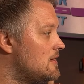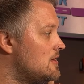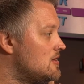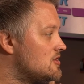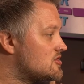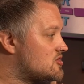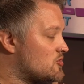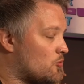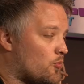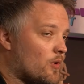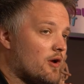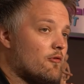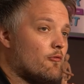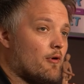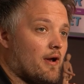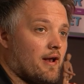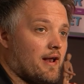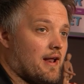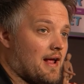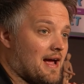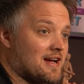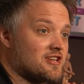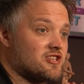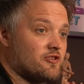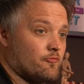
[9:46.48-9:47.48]
So we're
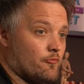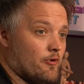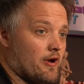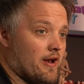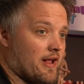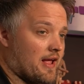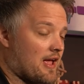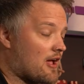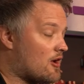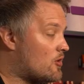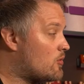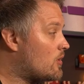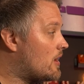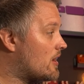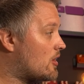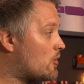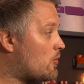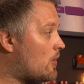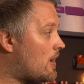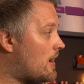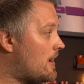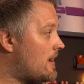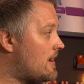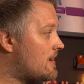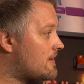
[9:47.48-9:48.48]
actually running it quite
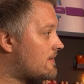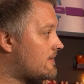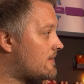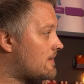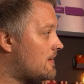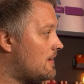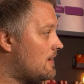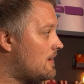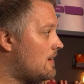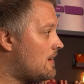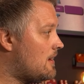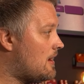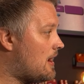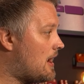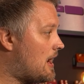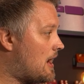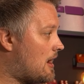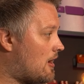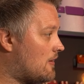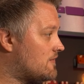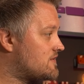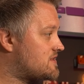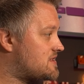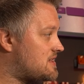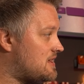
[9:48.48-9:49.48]
quiet.
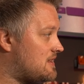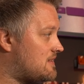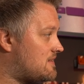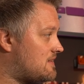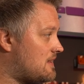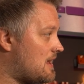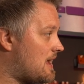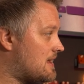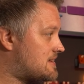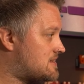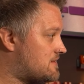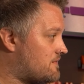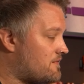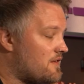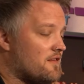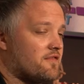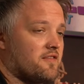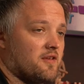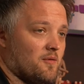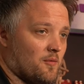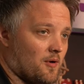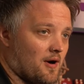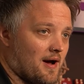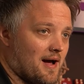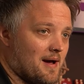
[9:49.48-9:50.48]
Obviously, it's a
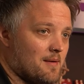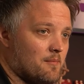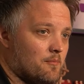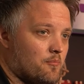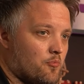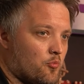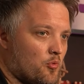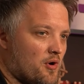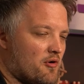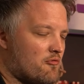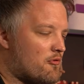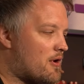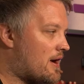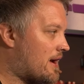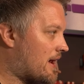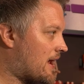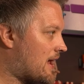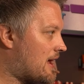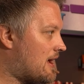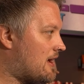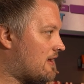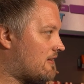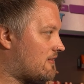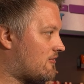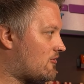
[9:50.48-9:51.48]
50 watt amp. We're running
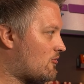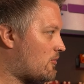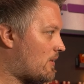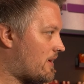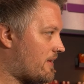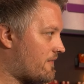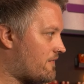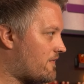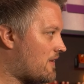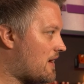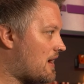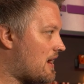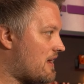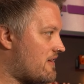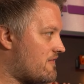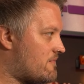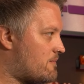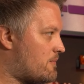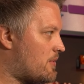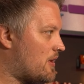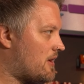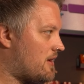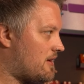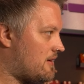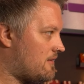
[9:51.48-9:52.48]
it at 25,
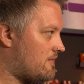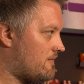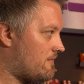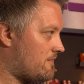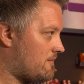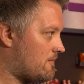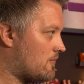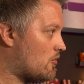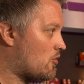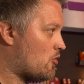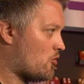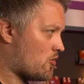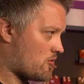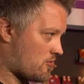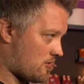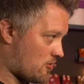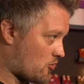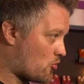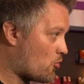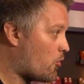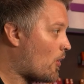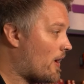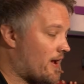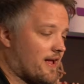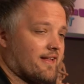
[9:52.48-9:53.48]
but
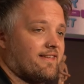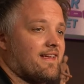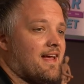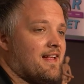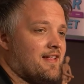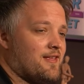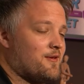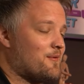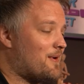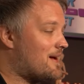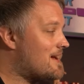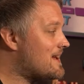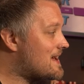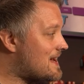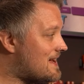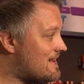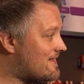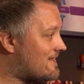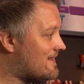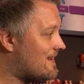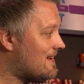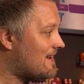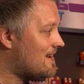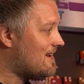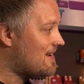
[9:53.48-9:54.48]
quite
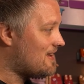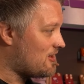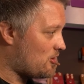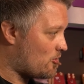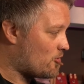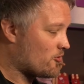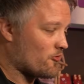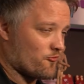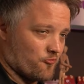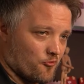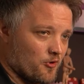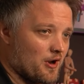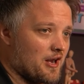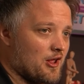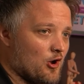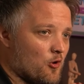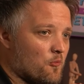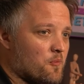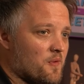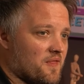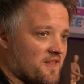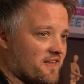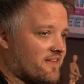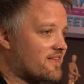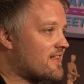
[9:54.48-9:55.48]
attenuated, you could really
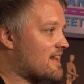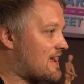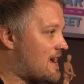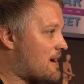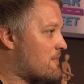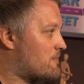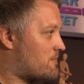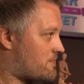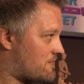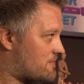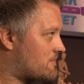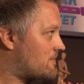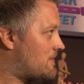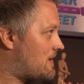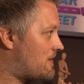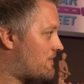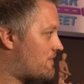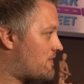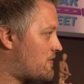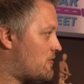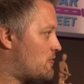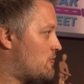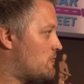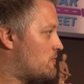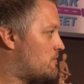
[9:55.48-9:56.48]
open this thing up if
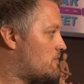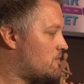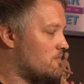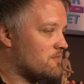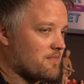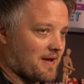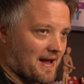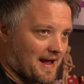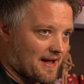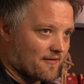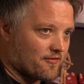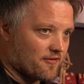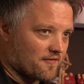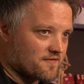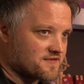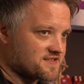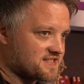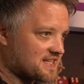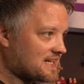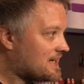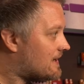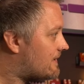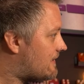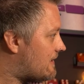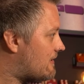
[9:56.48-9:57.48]
you had the
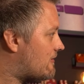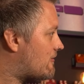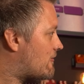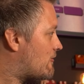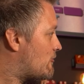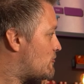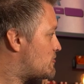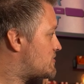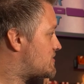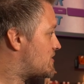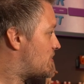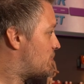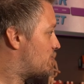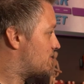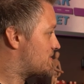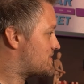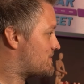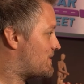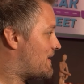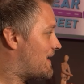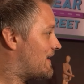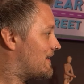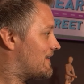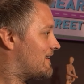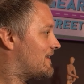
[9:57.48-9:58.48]
facility to do so as
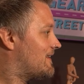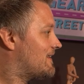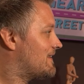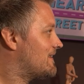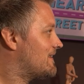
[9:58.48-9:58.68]
well.